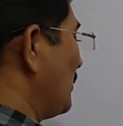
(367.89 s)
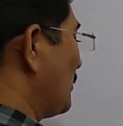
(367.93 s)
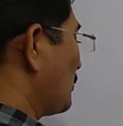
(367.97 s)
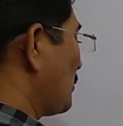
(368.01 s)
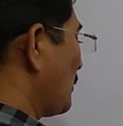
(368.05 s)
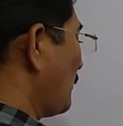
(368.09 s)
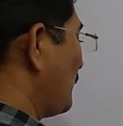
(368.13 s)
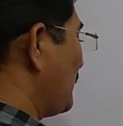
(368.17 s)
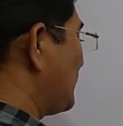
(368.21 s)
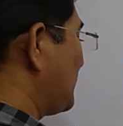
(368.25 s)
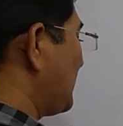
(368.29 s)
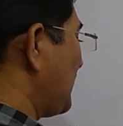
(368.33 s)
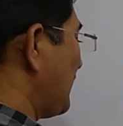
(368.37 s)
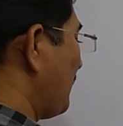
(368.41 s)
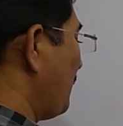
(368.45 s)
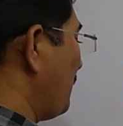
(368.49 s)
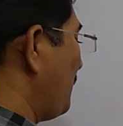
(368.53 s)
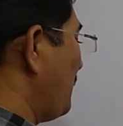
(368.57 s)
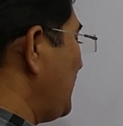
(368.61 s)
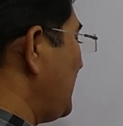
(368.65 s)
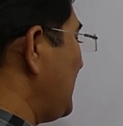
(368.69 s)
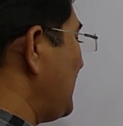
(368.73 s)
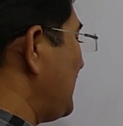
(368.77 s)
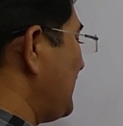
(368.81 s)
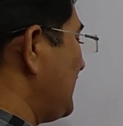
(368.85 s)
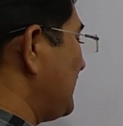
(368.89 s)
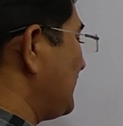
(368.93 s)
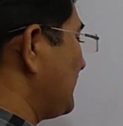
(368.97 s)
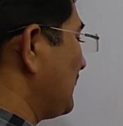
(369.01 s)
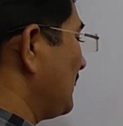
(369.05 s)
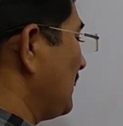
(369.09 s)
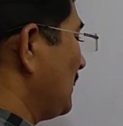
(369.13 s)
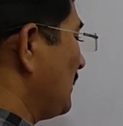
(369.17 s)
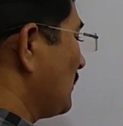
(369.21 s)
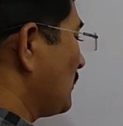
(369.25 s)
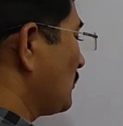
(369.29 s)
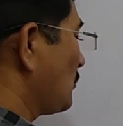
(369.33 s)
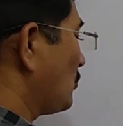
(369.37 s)
So we say B
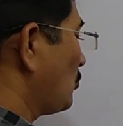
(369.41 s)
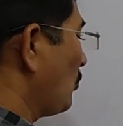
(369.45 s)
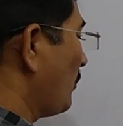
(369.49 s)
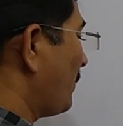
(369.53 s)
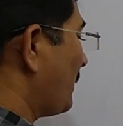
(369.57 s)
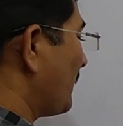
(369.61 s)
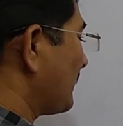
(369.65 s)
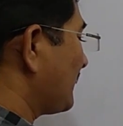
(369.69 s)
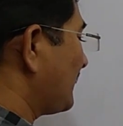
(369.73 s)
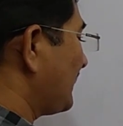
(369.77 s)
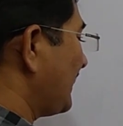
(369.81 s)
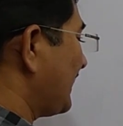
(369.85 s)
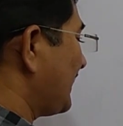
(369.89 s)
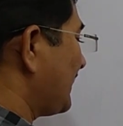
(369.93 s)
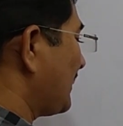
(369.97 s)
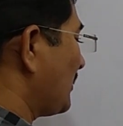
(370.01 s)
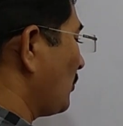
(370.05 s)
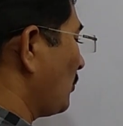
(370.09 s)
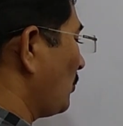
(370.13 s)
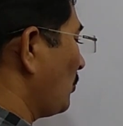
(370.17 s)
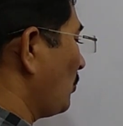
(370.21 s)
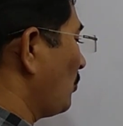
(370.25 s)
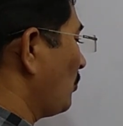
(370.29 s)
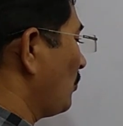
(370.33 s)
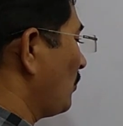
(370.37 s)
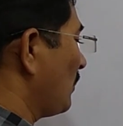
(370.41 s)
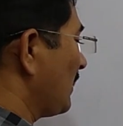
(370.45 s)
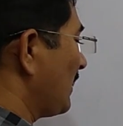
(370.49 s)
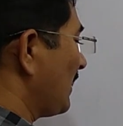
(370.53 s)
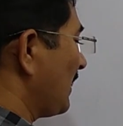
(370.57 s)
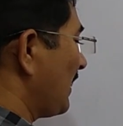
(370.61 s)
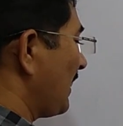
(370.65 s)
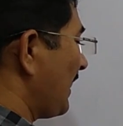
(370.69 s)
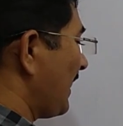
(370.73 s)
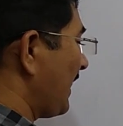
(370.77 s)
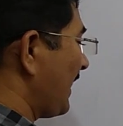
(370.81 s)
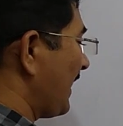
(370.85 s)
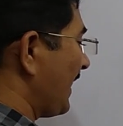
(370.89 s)
is superset to
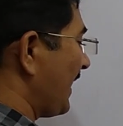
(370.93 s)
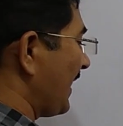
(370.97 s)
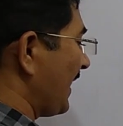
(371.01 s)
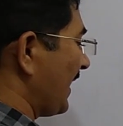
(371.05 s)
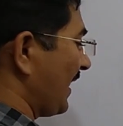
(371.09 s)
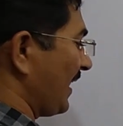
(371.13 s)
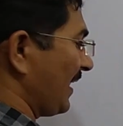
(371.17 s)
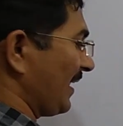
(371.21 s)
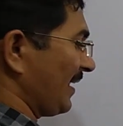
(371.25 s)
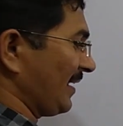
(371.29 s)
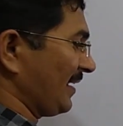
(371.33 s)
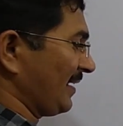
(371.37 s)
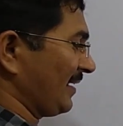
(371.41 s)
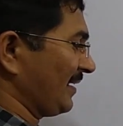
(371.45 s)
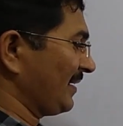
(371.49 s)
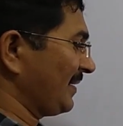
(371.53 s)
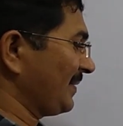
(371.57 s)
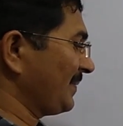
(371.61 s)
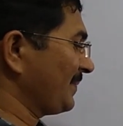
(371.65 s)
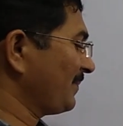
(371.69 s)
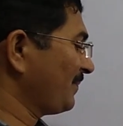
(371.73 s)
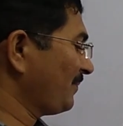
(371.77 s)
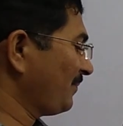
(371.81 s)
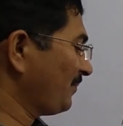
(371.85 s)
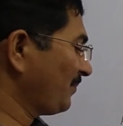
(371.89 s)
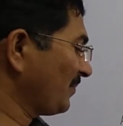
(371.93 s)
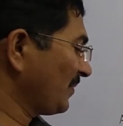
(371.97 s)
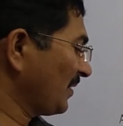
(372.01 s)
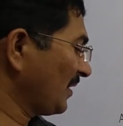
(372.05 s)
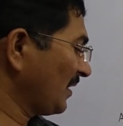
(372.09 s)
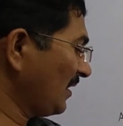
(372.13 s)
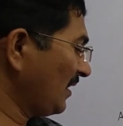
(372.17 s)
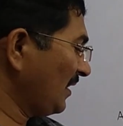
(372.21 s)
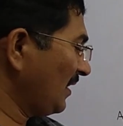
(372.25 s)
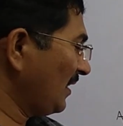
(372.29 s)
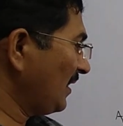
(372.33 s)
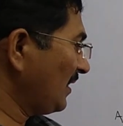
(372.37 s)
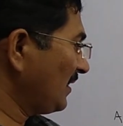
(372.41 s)
A.
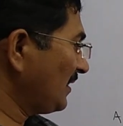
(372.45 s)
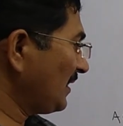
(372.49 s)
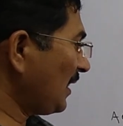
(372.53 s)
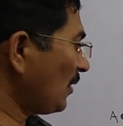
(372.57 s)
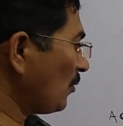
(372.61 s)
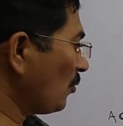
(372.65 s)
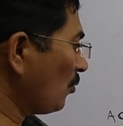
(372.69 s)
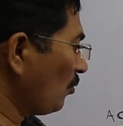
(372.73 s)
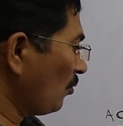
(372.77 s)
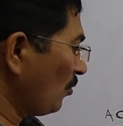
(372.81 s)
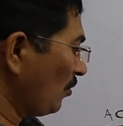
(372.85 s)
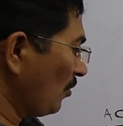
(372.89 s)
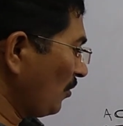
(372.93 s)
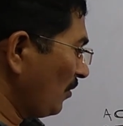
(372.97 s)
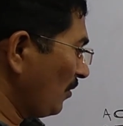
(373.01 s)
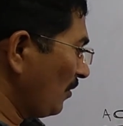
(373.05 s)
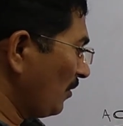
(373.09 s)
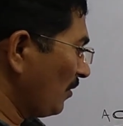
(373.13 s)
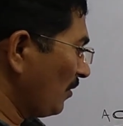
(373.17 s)
Now